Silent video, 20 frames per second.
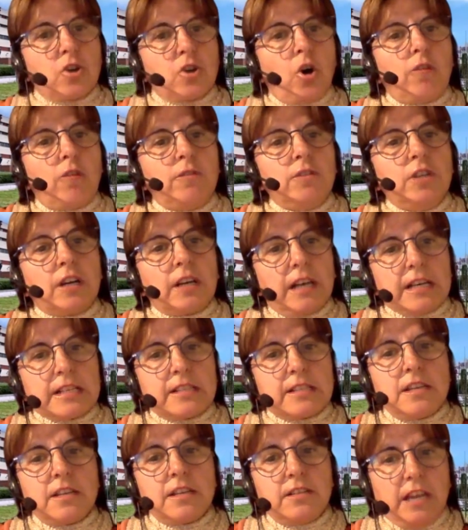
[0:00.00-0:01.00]
of the
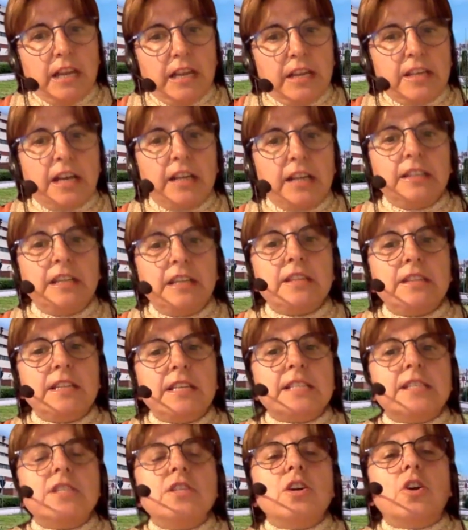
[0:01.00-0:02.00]
cluster data, that
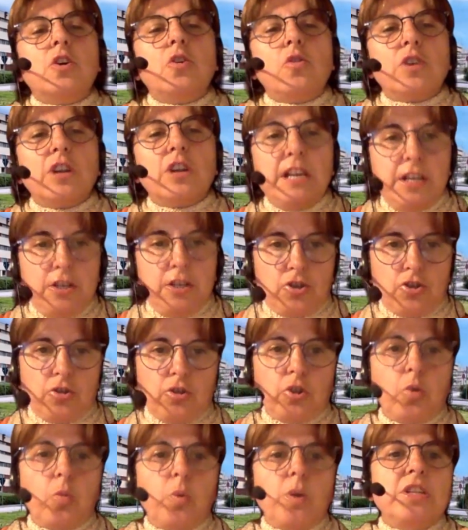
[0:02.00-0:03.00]
is the
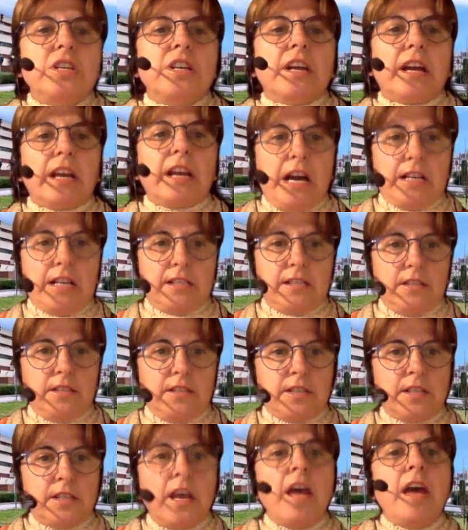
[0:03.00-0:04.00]
correlation within
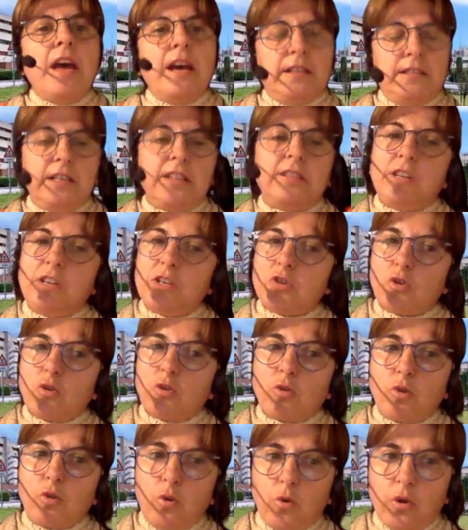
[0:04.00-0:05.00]
clusters, that is
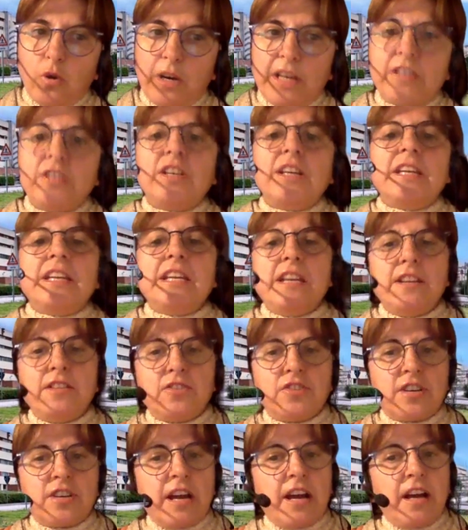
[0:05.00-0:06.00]
so-called
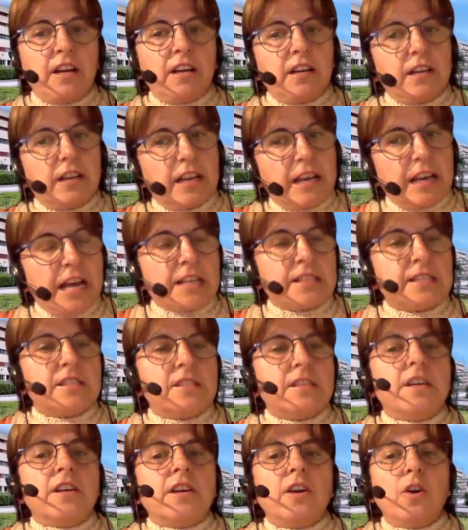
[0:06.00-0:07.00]

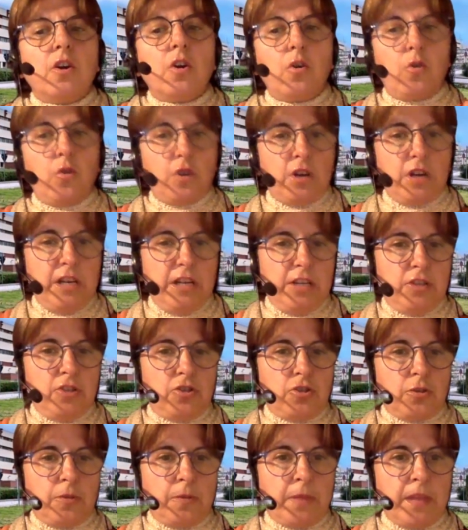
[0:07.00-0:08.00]
intra-cluster
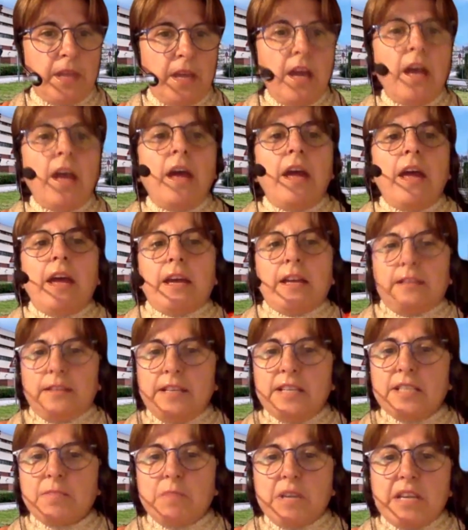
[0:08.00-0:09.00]
correlation.
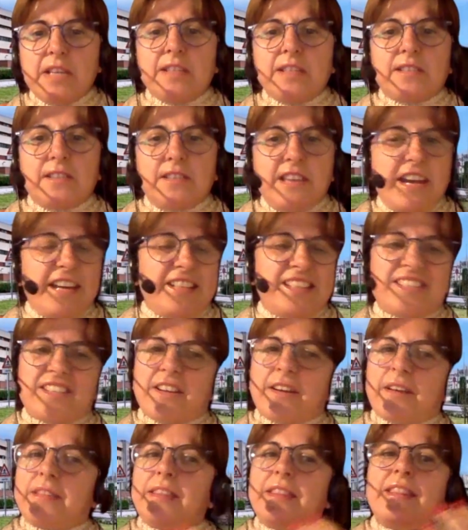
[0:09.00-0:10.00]
This means
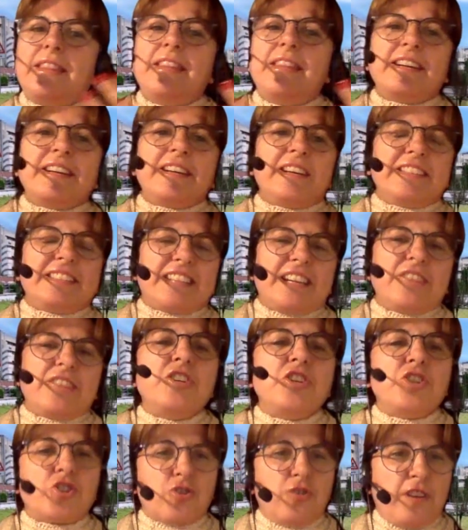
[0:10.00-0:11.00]
that the
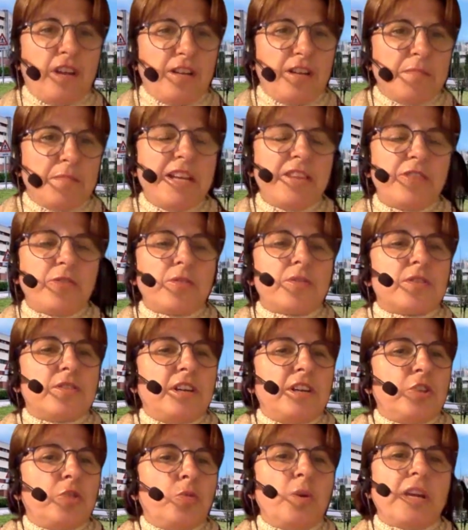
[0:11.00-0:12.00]
traditional methods
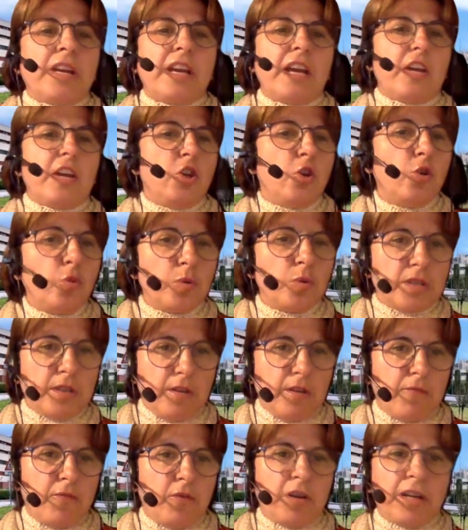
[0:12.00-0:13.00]
that we can use,
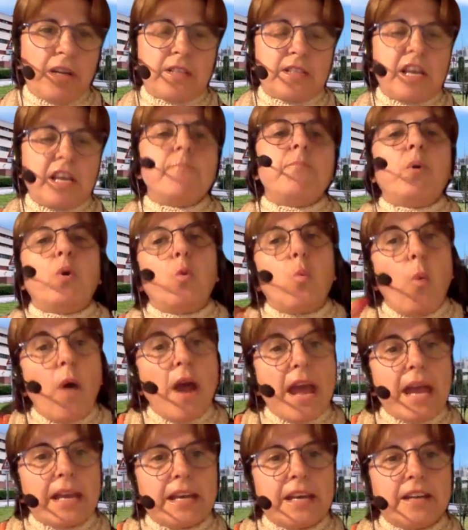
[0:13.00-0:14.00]
for example,
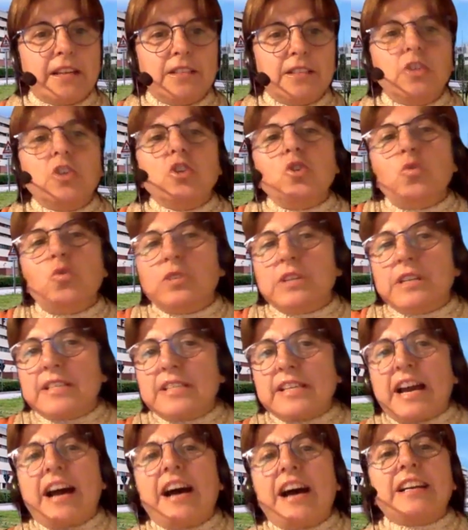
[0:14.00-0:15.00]
when the
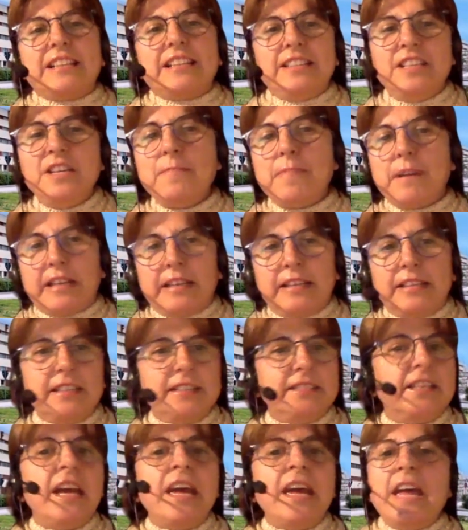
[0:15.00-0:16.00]
units are
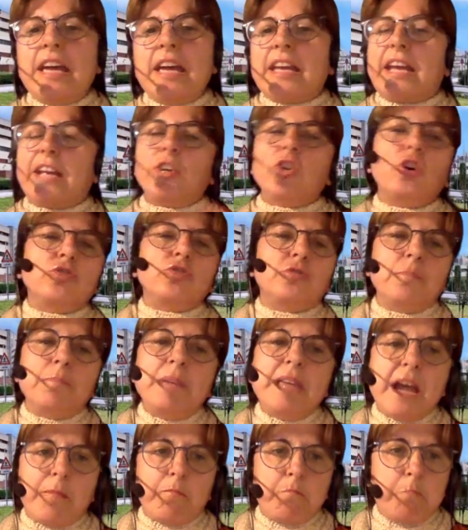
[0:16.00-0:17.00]
independent, cannot
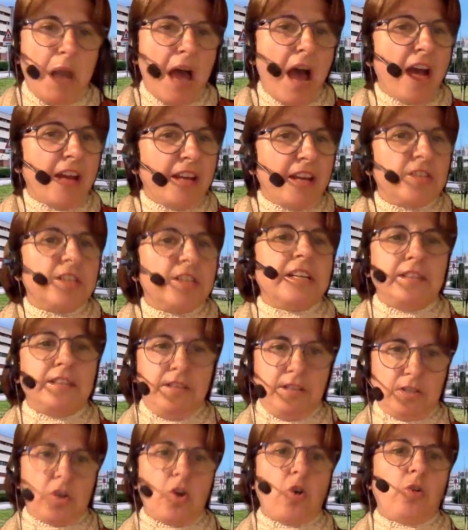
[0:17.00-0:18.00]
be applied in
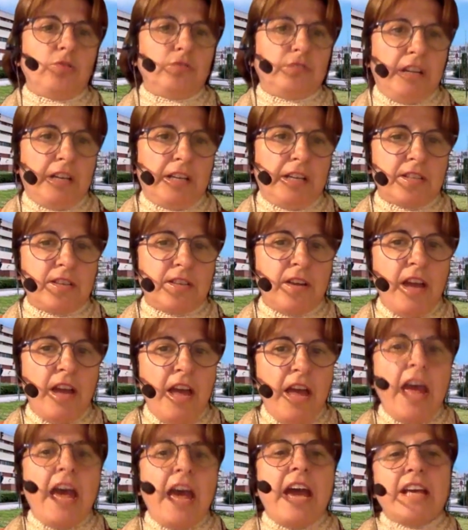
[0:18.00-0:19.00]
this context.
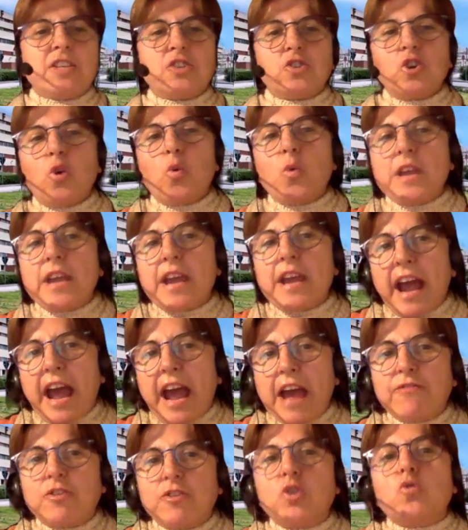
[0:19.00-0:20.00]
And so we
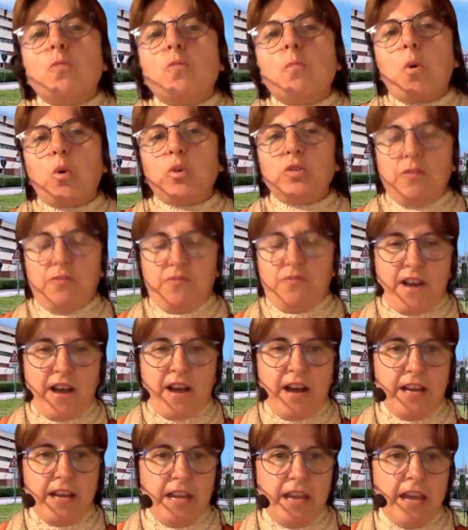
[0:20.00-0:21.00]
have
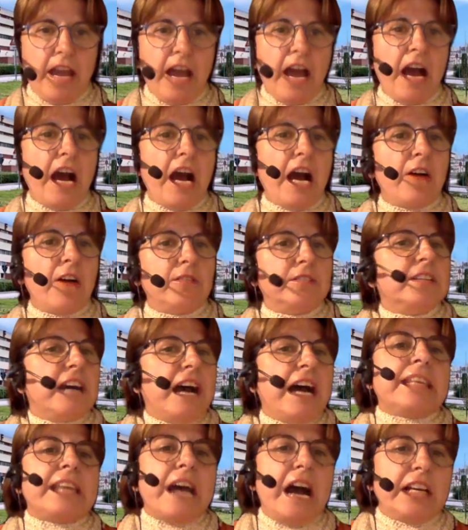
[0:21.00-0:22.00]
modify the
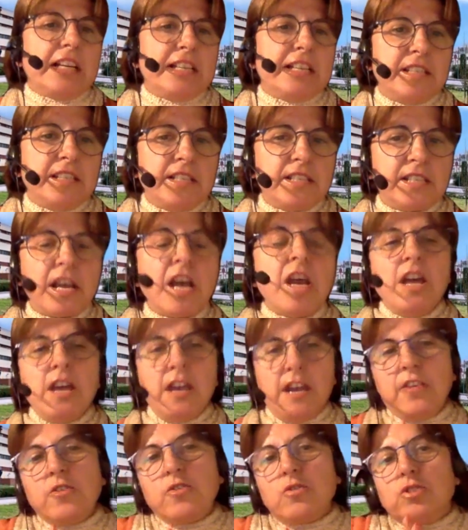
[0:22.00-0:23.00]
analysis
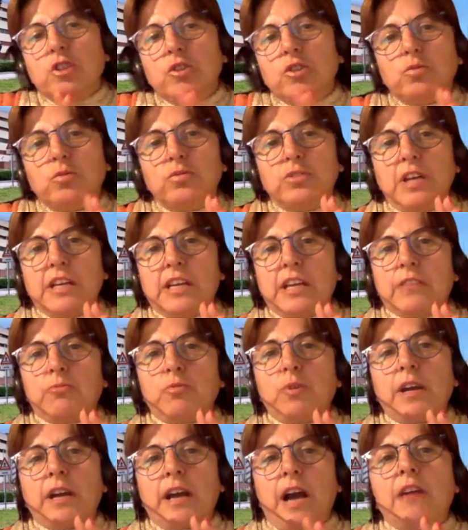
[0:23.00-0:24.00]
in order to take
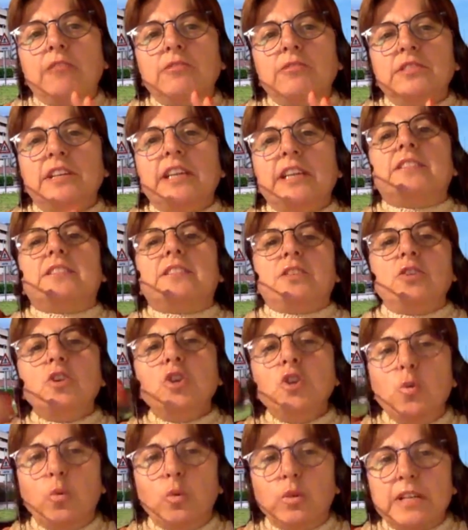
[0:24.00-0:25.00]
into account that the
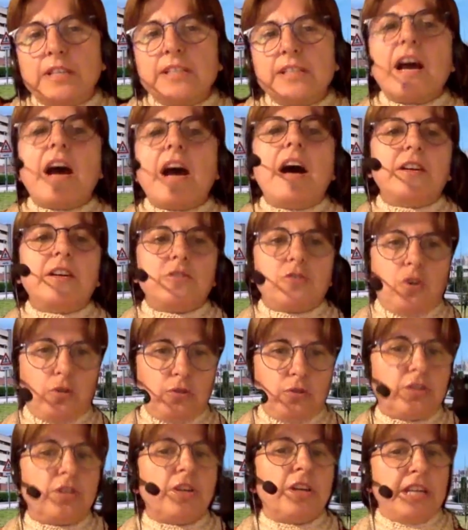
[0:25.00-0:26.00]
units are
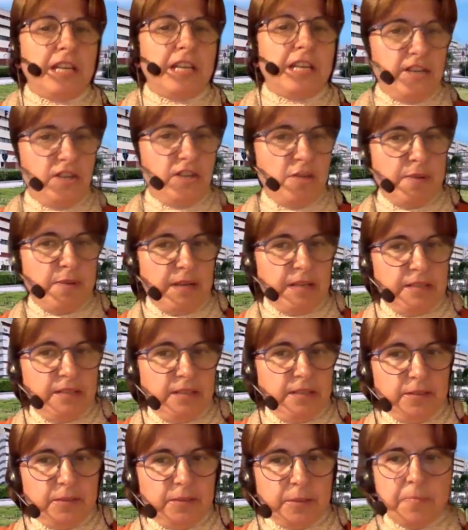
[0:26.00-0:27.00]
not
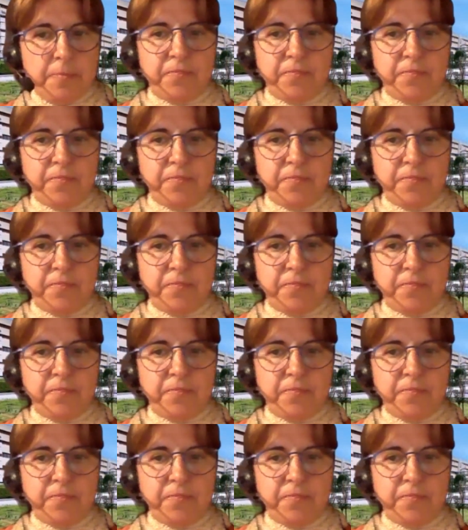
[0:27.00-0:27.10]
independent.